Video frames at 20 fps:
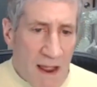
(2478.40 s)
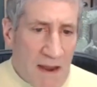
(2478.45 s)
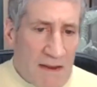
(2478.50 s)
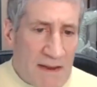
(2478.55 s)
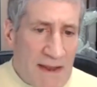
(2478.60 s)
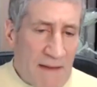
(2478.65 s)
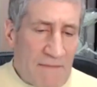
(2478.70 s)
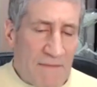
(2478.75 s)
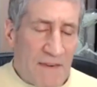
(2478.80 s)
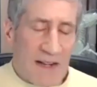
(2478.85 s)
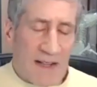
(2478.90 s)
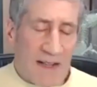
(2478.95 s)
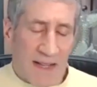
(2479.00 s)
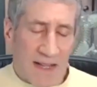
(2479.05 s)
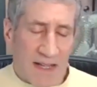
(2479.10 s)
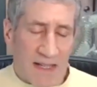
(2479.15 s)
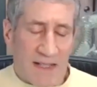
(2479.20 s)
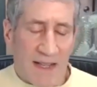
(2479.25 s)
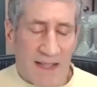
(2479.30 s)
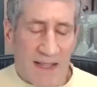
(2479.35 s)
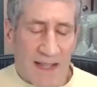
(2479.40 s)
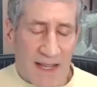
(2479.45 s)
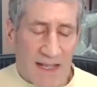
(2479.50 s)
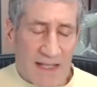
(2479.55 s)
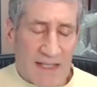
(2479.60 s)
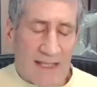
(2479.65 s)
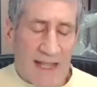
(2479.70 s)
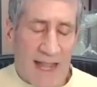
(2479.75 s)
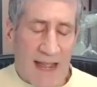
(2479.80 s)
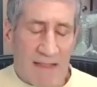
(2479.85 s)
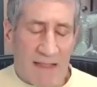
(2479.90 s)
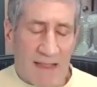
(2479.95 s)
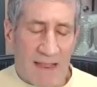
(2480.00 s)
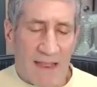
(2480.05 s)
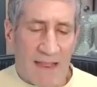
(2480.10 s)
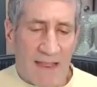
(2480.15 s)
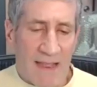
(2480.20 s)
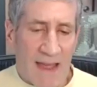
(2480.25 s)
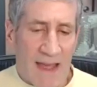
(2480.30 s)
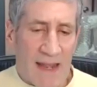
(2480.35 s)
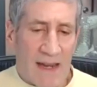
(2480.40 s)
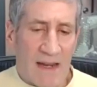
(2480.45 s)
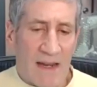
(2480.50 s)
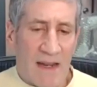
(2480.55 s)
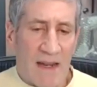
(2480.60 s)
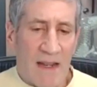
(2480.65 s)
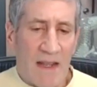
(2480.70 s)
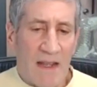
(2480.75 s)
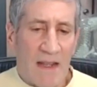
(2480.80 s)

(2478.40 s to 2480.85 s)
Definitely to the extent that